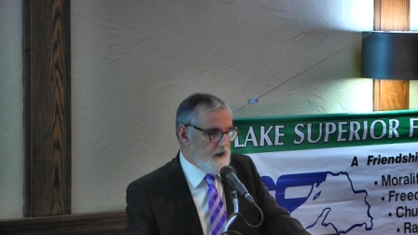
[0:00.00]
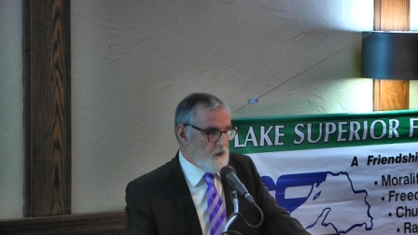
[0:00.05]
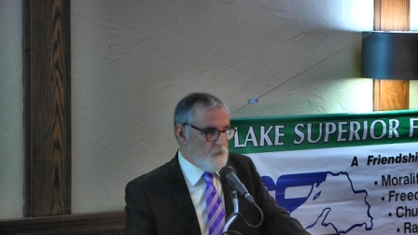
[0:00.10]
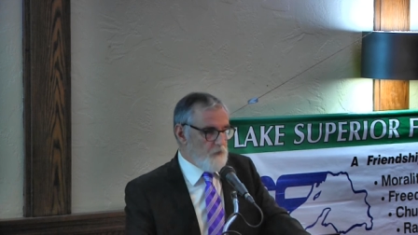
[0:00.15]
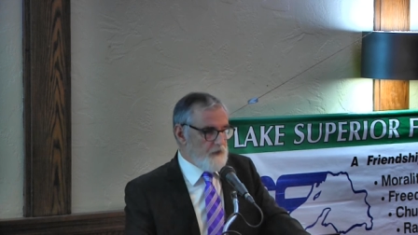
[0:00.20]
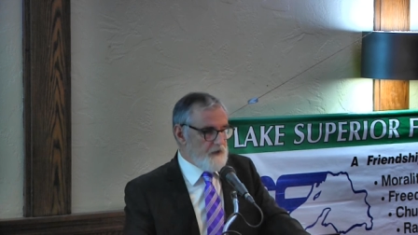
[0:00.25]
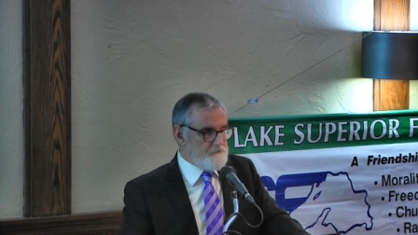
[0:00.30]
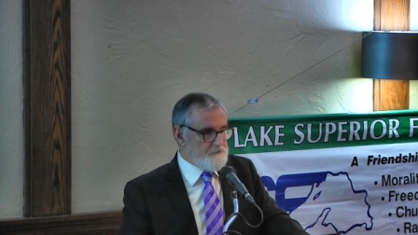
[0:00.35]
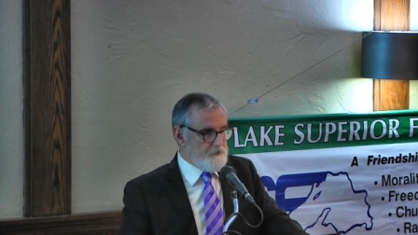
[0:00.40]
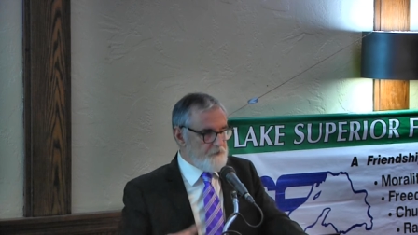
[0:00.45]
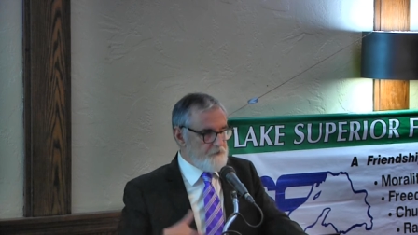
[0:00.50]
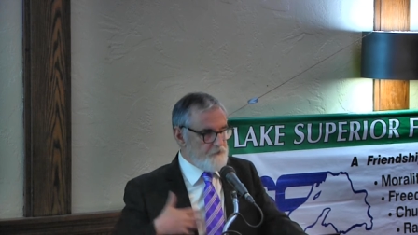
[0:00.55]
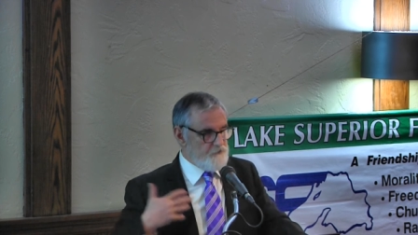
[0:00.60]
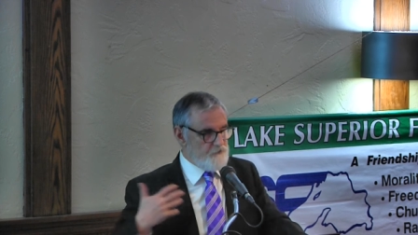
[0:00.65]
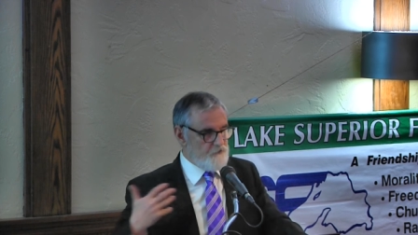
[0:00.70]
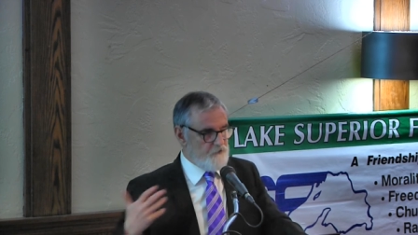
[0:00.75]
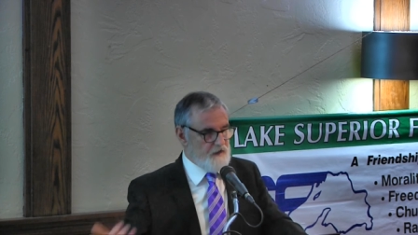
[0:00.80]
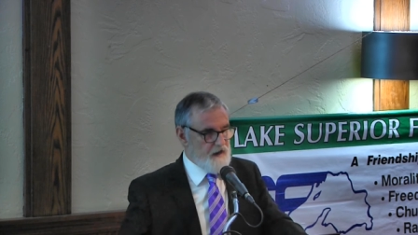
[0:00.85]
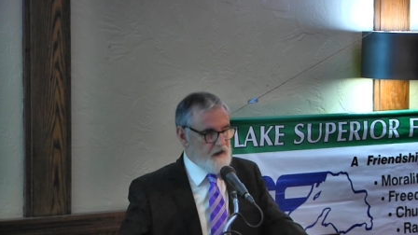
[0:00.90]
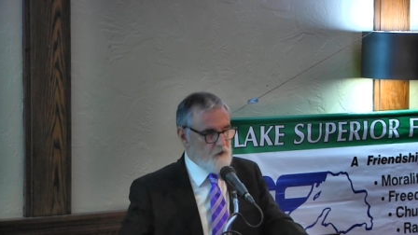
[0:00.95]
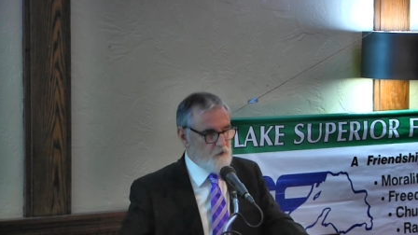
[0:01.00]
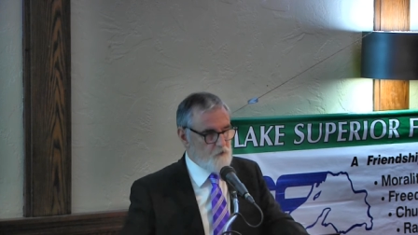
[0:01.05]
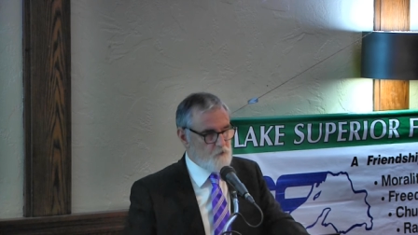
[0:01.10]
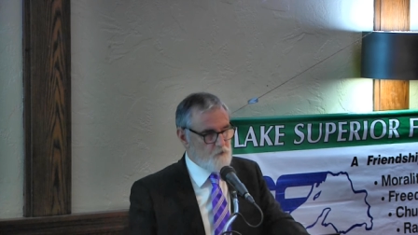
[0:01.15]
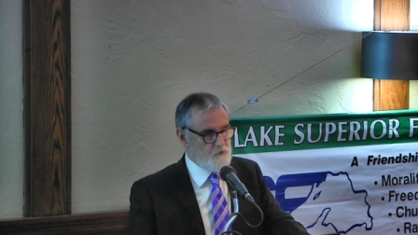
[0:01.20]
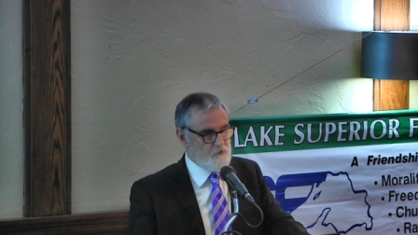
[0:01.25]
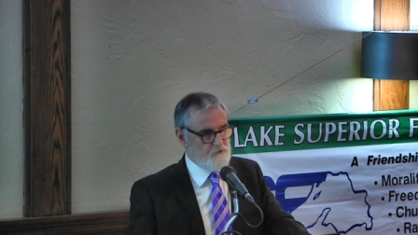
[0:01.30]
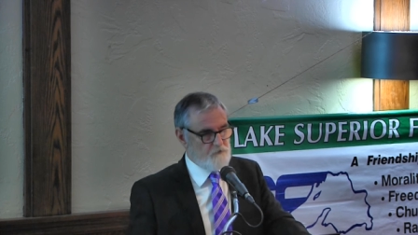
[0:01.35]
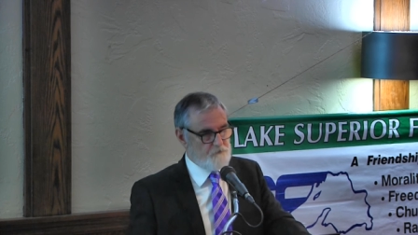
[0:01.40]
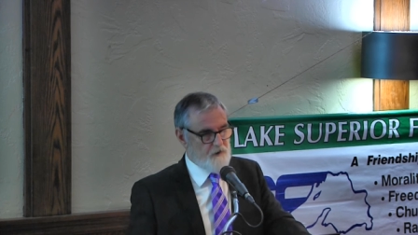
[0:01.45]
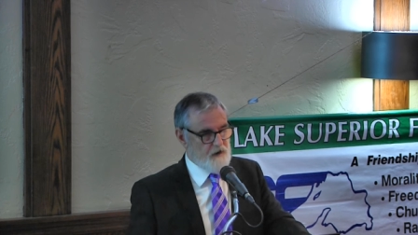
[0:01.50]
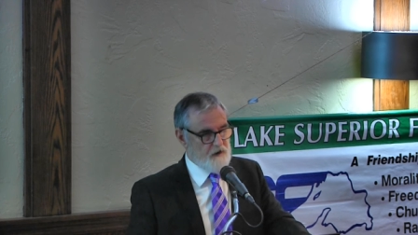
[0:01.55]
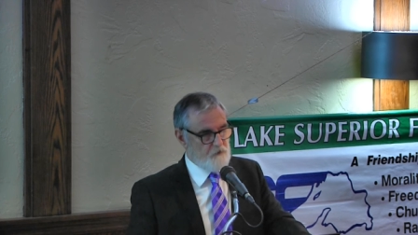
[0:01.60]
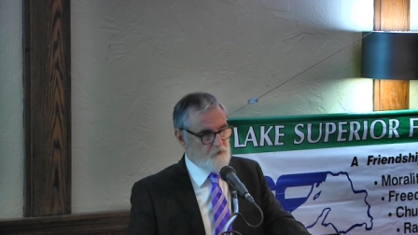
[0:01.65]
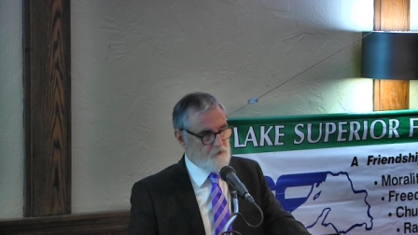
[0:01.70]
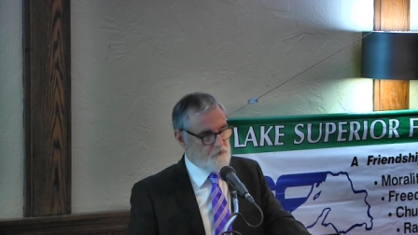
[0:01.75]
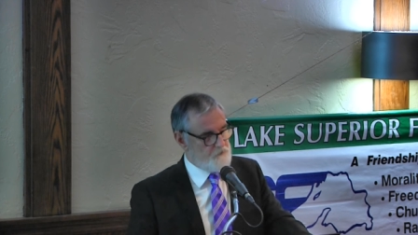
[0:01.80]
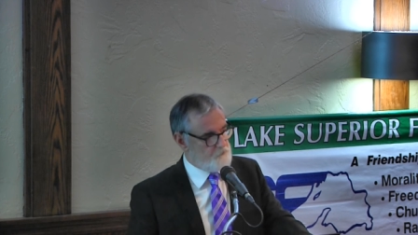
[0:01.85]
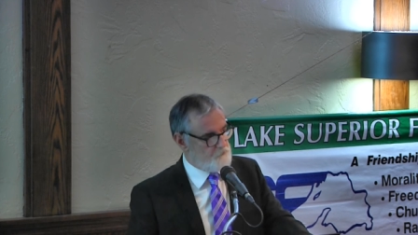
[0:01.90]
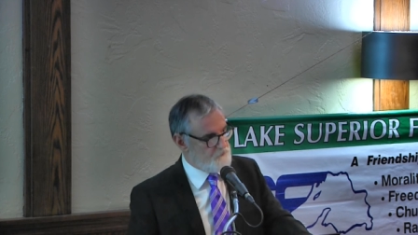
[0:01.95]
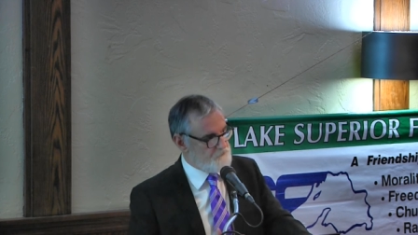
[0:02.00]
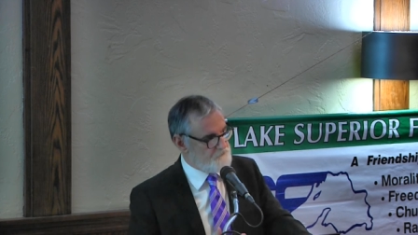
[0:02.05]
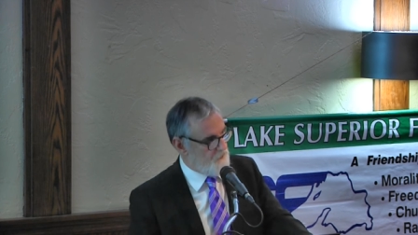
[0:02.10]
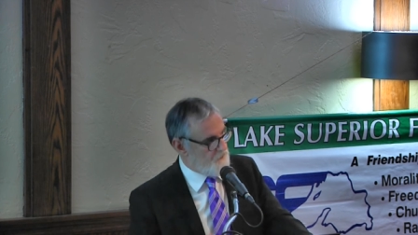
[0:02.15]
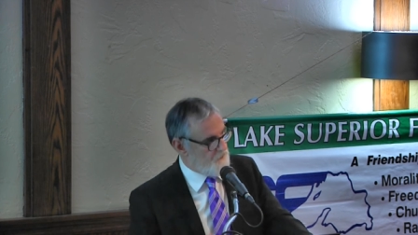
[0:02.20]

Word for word: Whenever there's a downward spiral, and we've